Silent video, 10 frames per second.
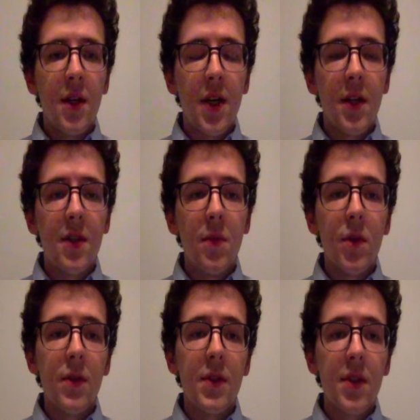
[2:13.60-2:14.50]
to
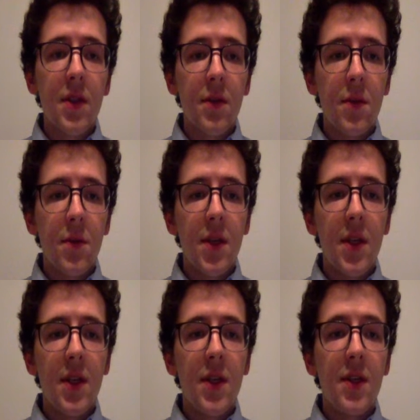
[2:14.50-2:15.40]
build the skills we would
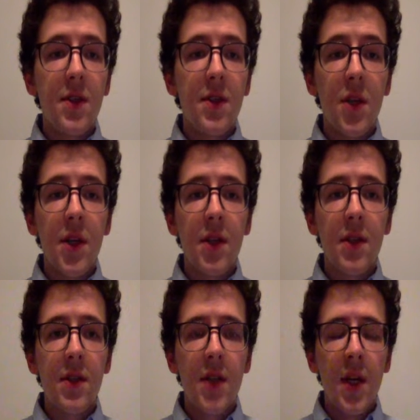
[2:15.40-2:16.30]
need and
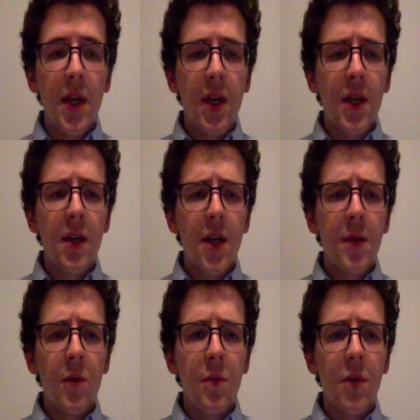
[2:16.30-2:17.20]
experience and get a
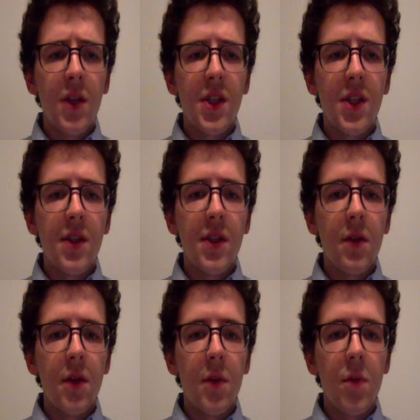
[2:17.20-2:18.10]
couple of projects
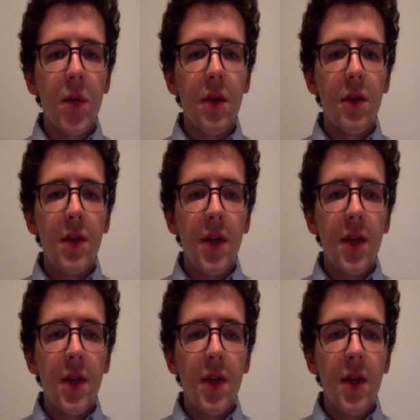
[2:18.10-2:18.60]
under our belt.